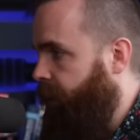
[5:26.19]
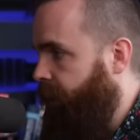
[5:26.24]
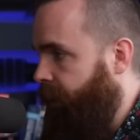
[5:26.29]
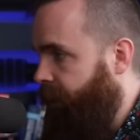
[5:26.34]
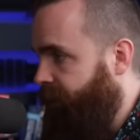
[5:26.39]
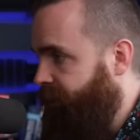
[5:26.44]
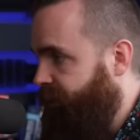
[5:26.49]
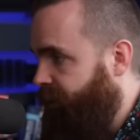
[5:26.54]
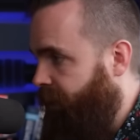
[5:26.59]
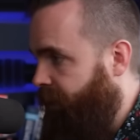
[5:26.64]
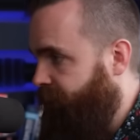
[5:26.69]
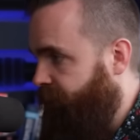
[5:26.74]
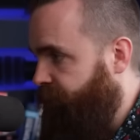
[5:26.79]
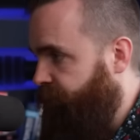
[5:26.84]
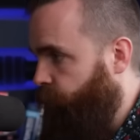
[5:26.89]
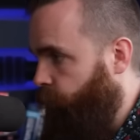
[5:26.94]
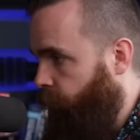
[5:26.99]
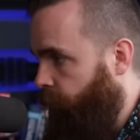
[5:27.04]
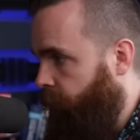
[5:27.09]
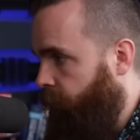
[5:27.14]
and inside this
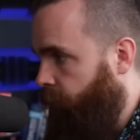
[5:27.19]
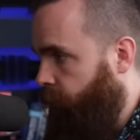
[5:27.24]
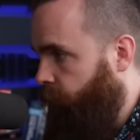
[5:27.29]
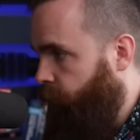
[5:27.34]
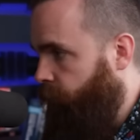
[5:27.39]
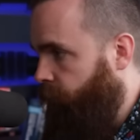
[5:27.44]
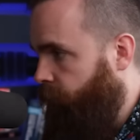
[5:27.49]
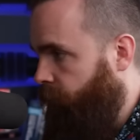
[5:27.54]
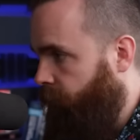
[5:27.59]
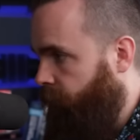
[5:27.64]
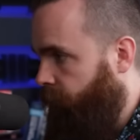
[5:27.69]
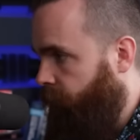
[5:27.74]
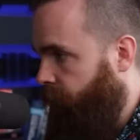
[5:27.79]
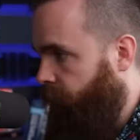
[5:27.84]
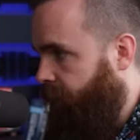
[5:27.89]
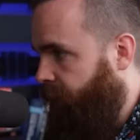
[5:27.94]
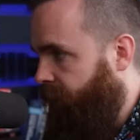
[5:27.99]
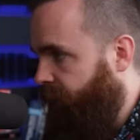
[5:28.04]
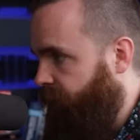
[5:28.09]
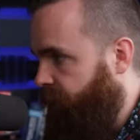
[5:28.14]
URL,
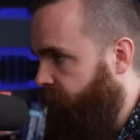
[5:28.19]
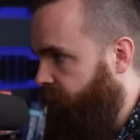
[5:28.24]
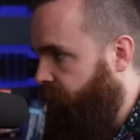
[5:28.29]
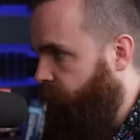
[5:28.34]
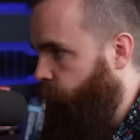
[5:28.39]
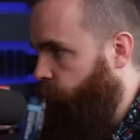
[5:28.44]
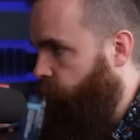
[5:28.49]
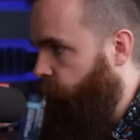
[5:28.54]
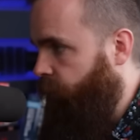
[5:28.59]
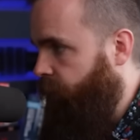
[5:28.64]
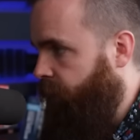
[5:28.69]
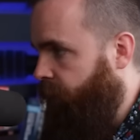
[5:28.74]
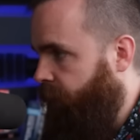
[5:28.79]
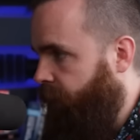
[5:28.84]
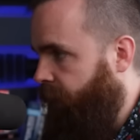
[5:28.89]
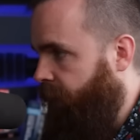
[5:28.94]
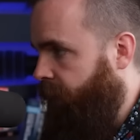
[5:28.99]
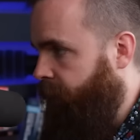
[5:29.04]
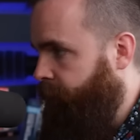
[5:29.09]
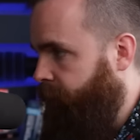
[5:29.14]
I have the keyword
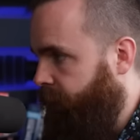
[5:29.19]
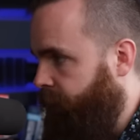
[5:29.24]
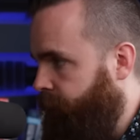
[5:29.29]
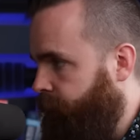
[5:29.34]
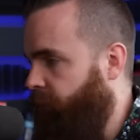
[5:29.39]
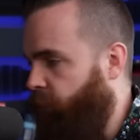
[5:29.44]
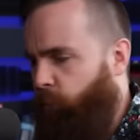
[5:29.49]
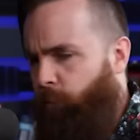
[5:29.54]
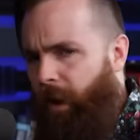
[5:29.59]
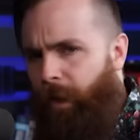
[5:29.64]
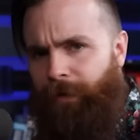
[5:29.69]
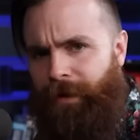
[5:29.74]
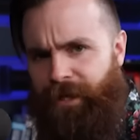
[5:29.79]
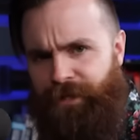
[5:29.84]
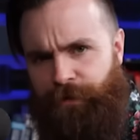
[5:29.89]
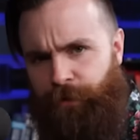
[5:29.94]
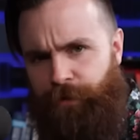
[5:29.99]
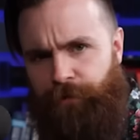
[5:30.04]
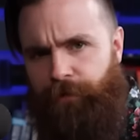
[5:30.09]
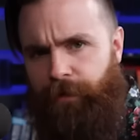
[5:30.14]
admin. Now, why would I
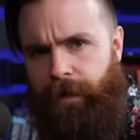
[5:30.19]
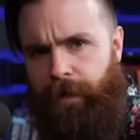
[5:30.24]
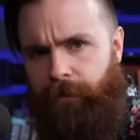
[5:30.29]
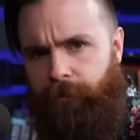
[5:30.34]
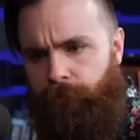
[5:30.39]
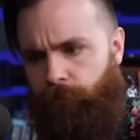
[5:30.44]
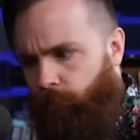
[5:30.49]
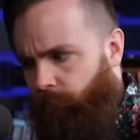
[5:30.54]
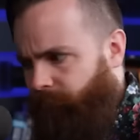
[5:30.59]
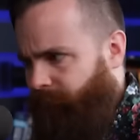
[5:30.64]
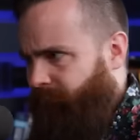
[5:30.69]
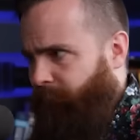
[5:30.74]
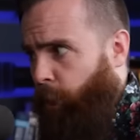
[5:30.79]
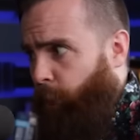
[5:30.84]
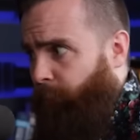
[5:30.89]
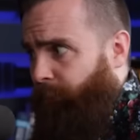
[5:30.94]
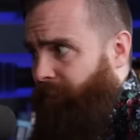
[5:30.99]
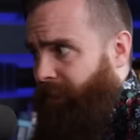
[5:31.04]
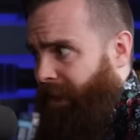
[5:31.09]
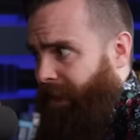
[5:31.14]
search for that? Well,
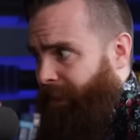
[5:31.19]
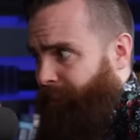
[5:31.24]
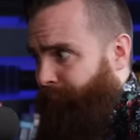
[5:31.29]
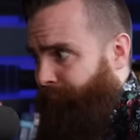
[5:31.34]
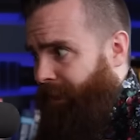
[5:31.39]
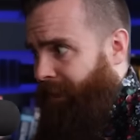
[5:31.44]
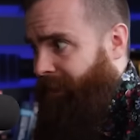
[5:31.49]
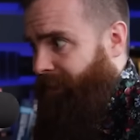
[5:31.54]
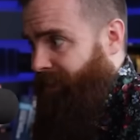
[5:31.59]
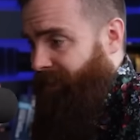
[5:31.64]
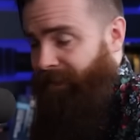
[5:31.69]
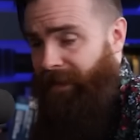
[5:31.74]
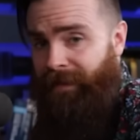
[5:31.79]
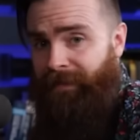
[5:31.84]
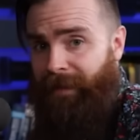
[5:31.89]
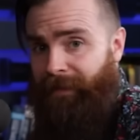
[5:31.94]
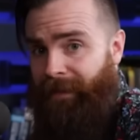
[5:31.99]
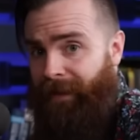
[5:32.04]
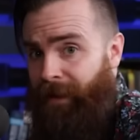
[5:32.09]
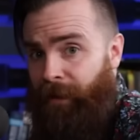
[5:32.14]
hopefully I can find a
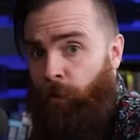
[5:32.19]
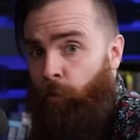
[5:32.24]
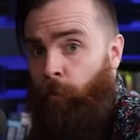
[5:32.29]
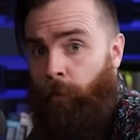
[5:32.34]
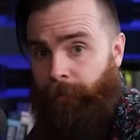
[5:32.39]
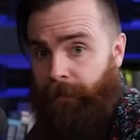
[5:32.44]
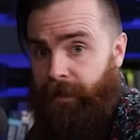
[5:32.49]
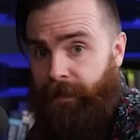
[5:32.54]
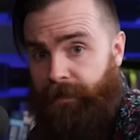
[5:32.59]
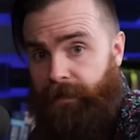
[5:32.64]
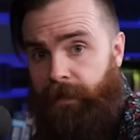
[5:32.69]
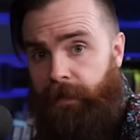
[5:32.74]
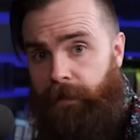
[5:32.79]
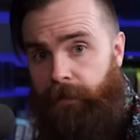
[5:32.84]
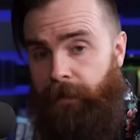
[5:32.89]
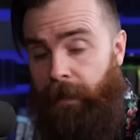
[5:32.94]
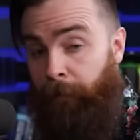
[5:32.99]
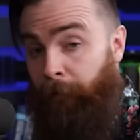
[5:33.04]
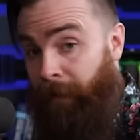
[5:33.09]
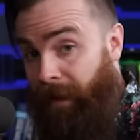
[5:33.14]
site that they don't want me to
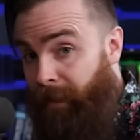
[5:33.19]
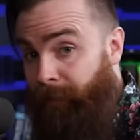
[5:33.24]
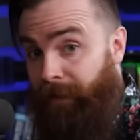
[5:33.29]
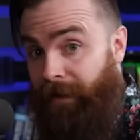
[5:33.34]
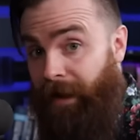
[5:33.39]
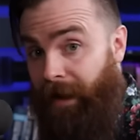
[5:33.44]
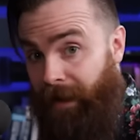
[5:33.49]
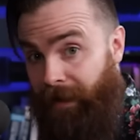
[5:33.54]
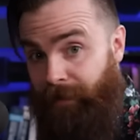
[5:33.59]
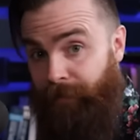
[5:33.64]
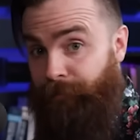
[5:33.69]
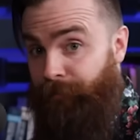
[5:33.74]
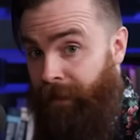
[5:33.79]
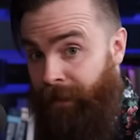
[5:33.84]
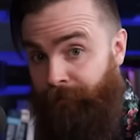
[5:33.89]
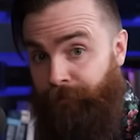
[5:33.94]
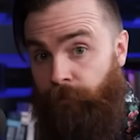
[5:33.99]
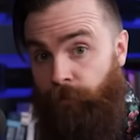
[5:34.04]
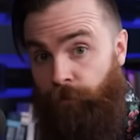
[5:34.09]
see, that maybe I could find